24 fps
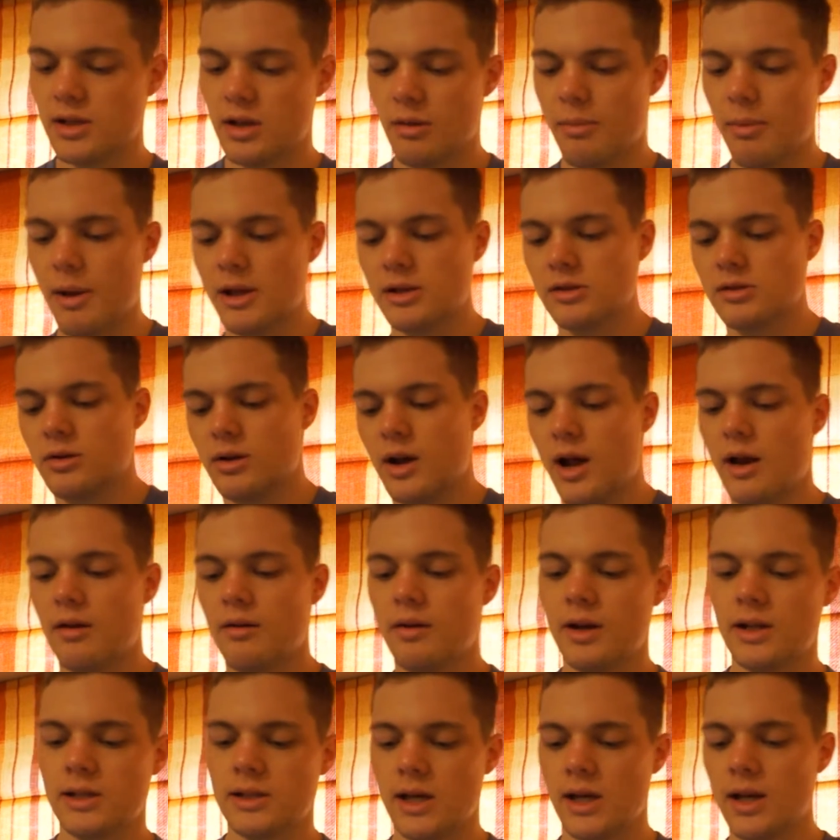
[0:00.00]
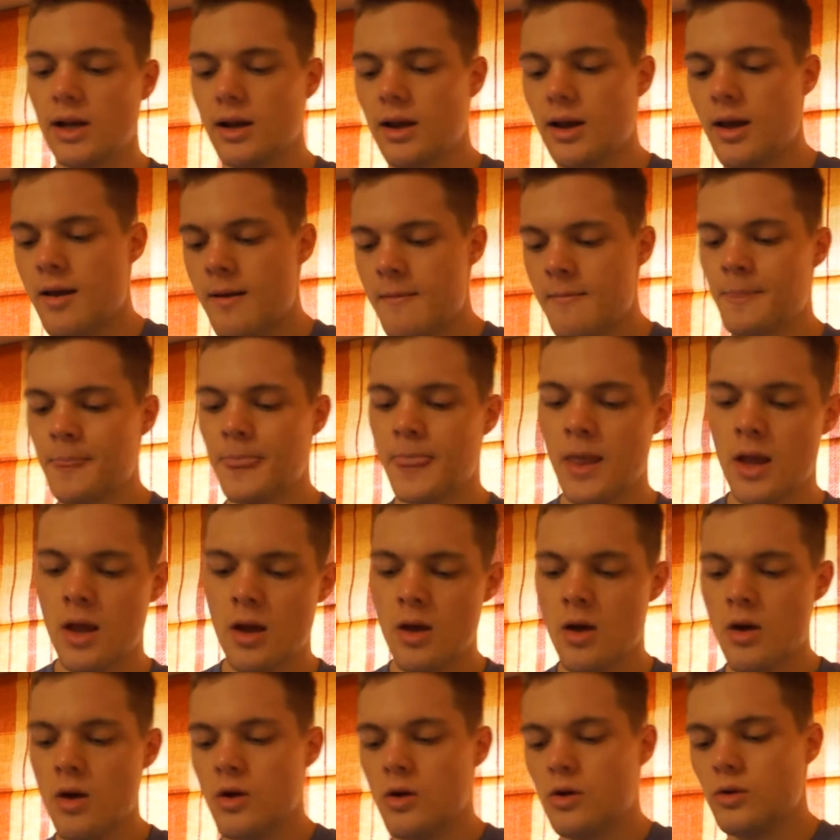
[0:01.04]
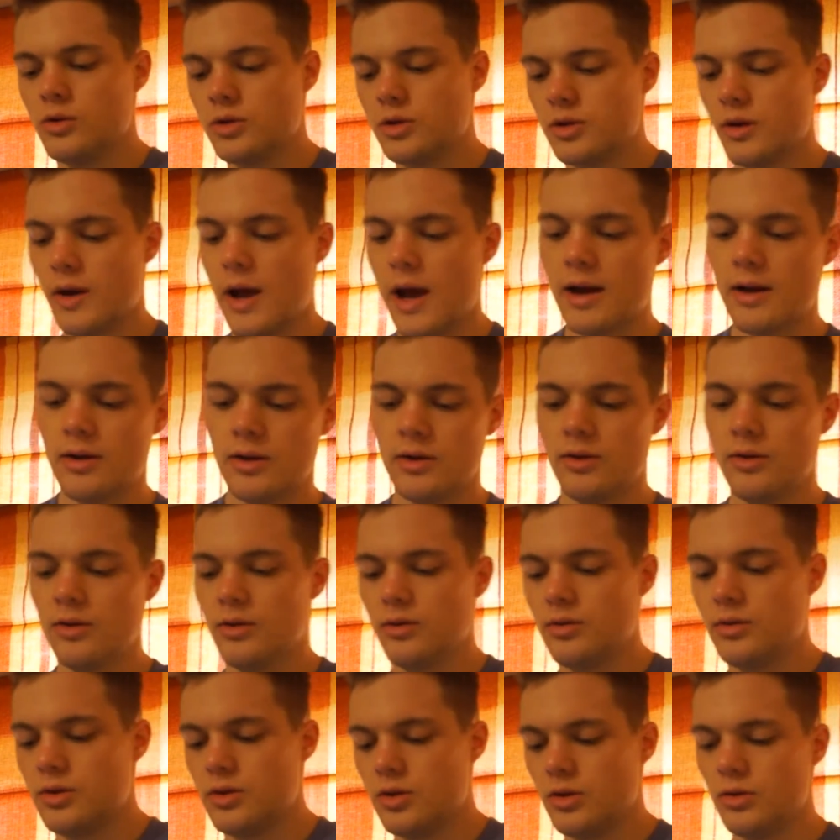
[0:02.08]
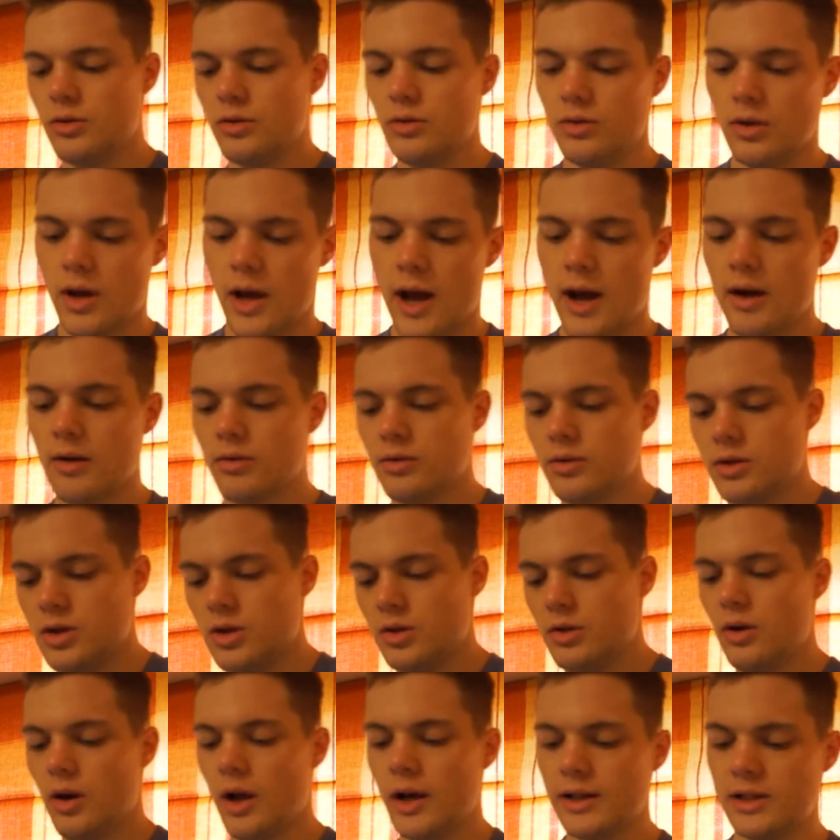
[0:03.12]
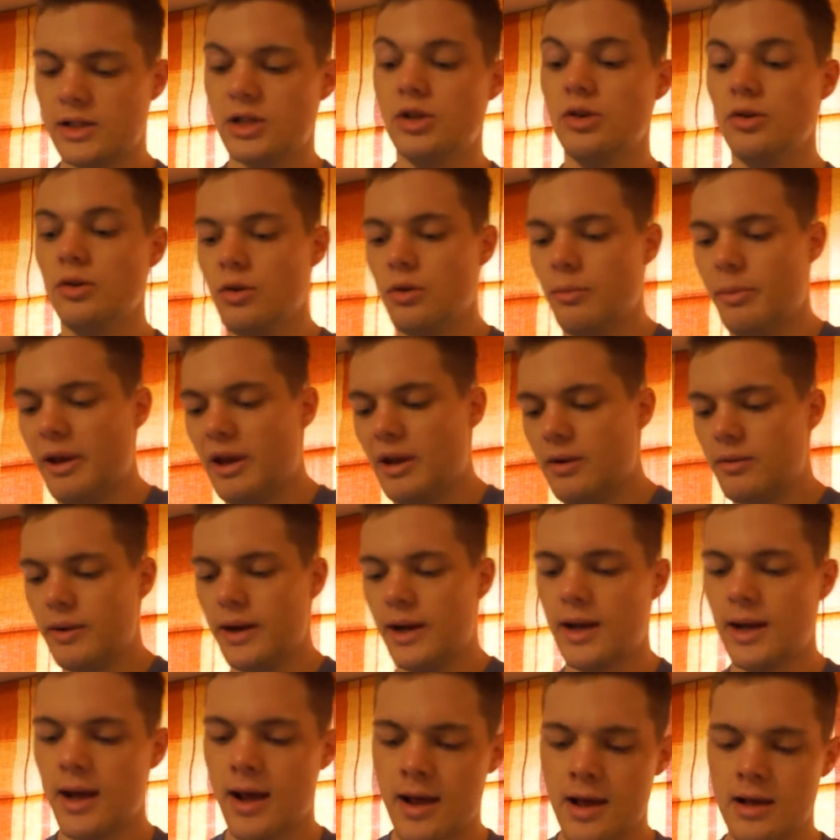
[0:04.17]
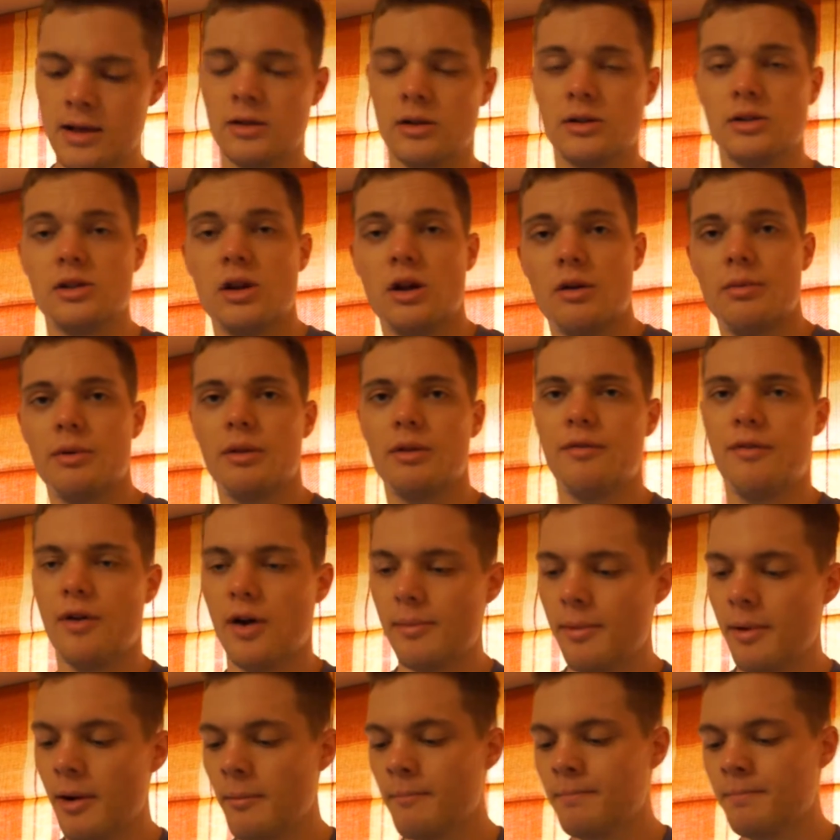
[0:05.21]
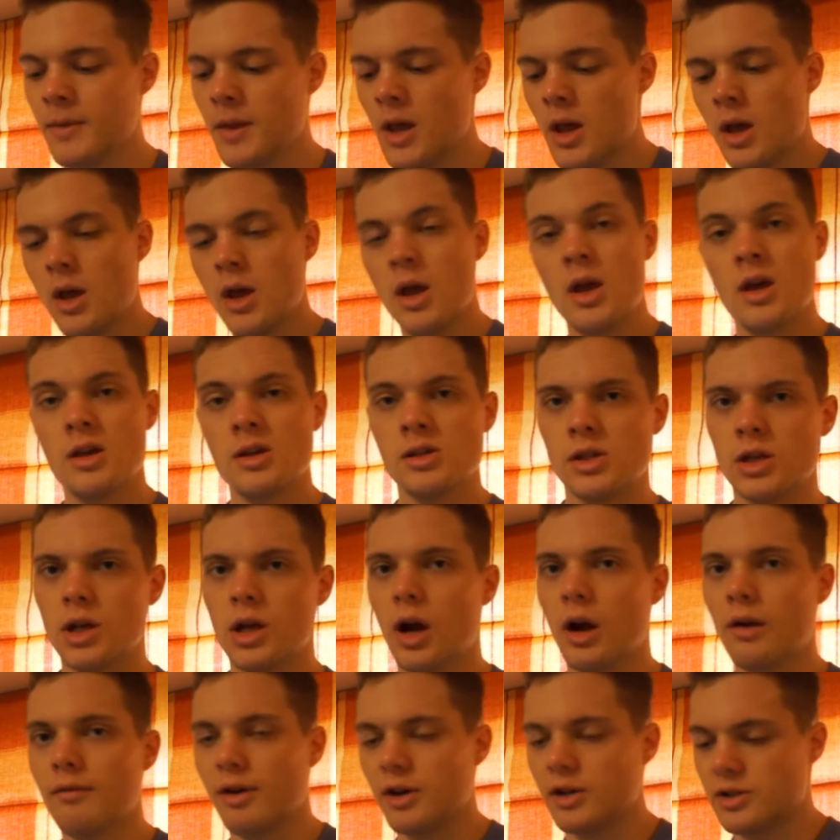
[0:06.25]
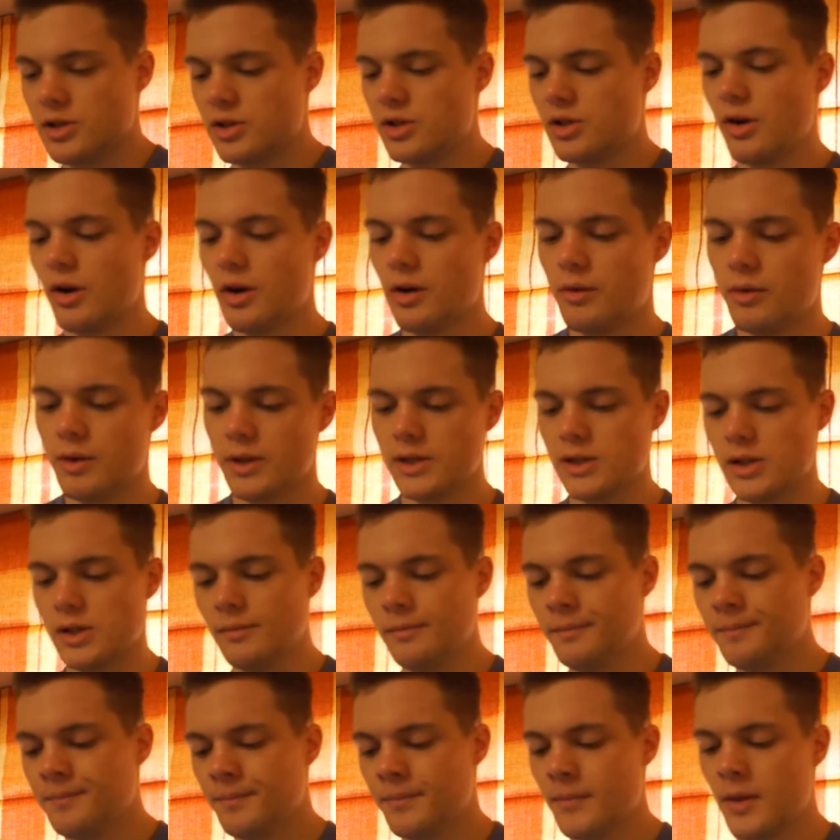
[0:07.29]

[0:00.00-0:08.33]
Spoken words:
it depends on calorie intake. Also, how do you like to do your peak week? So I'll start off with the fiber. So you kind of answered your own question.